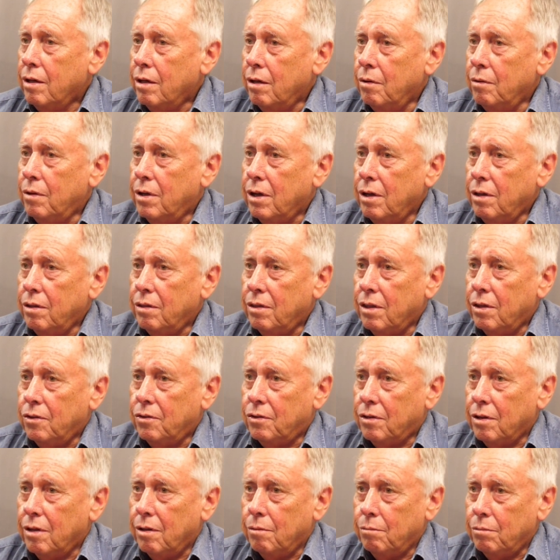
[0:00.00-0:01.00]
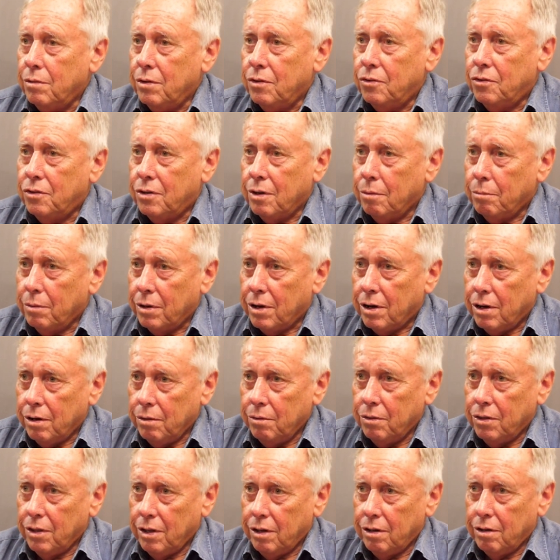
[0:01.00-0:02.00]
Okay, there's the summer
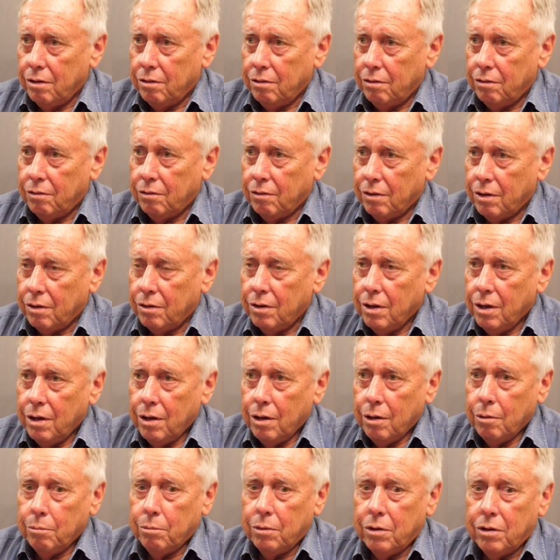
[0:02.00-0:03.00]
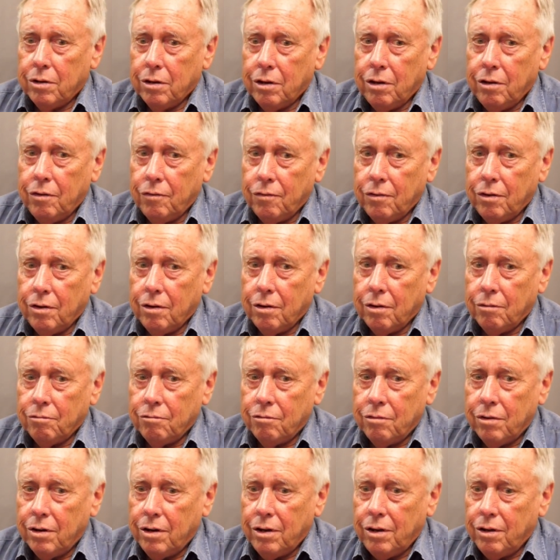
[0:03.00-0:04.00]
clothing and that, but
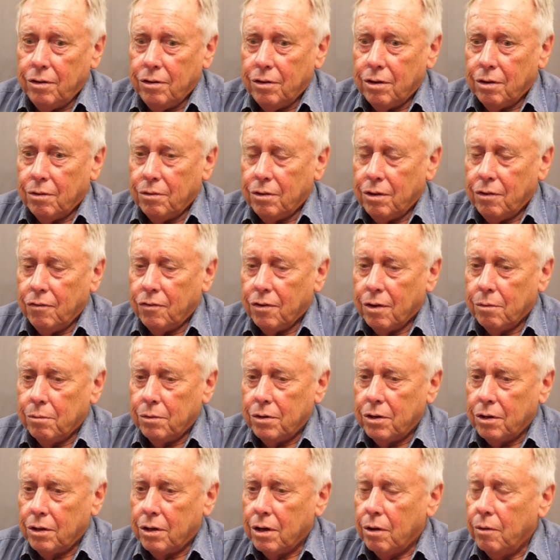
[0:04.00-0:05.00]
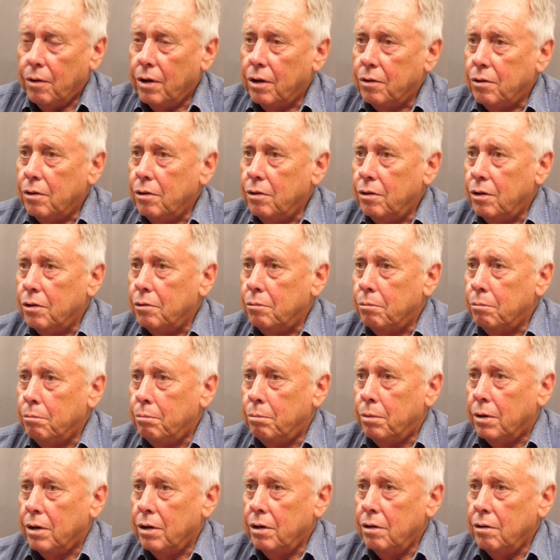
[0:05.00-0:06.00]
really, if I want to go out and just
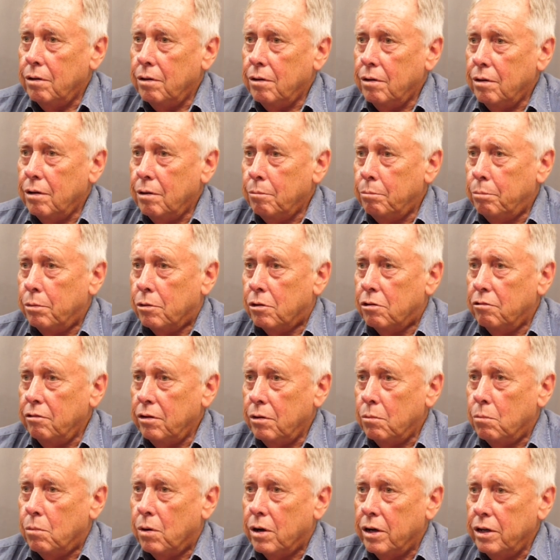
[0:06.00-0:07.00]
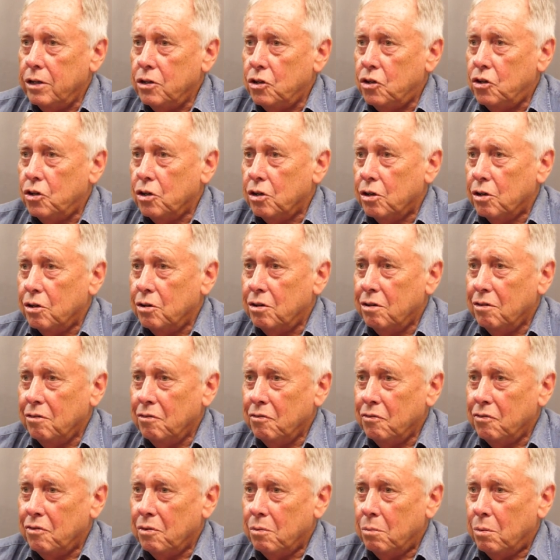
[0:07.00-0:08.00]
buy a boring white shirt
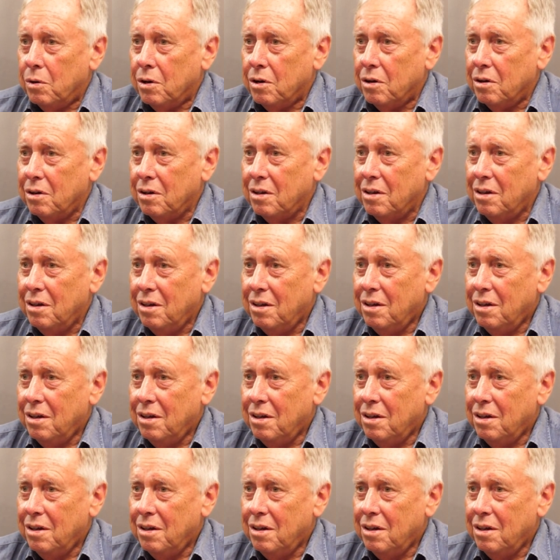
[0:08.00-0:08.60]
for work,